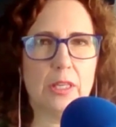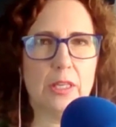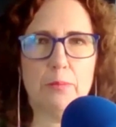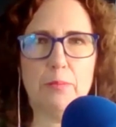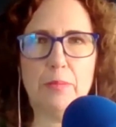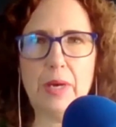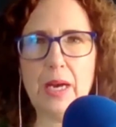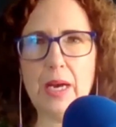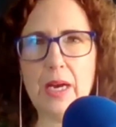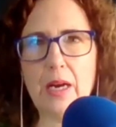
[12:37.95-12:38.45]

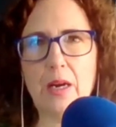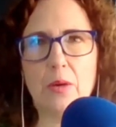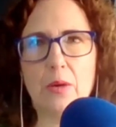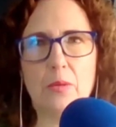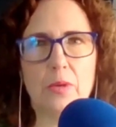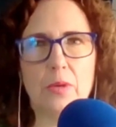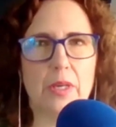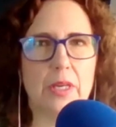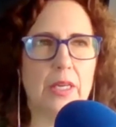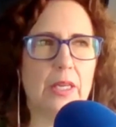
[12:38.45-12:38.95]

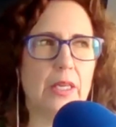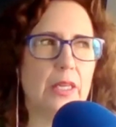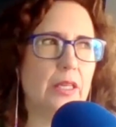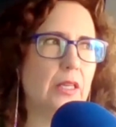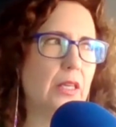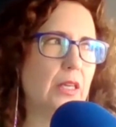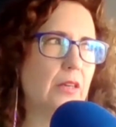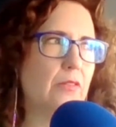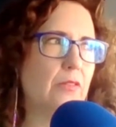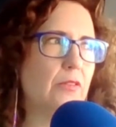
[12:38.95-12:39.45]
empowering,
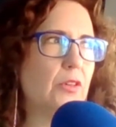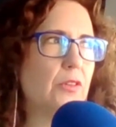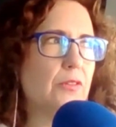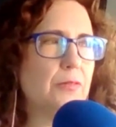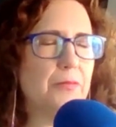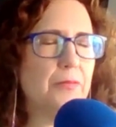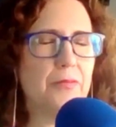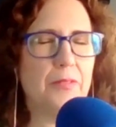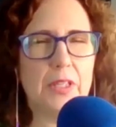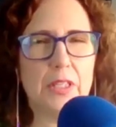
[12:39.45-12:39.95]

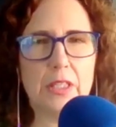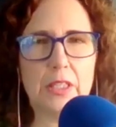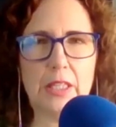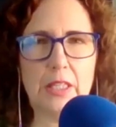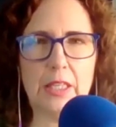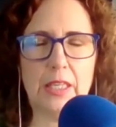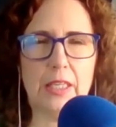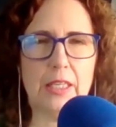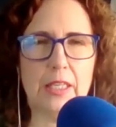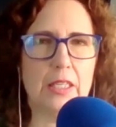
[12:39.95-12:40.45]

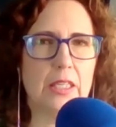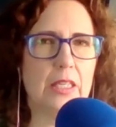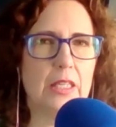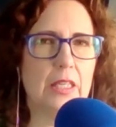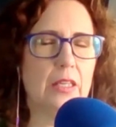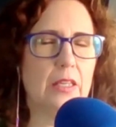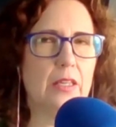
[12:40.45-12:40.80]
fulfilling,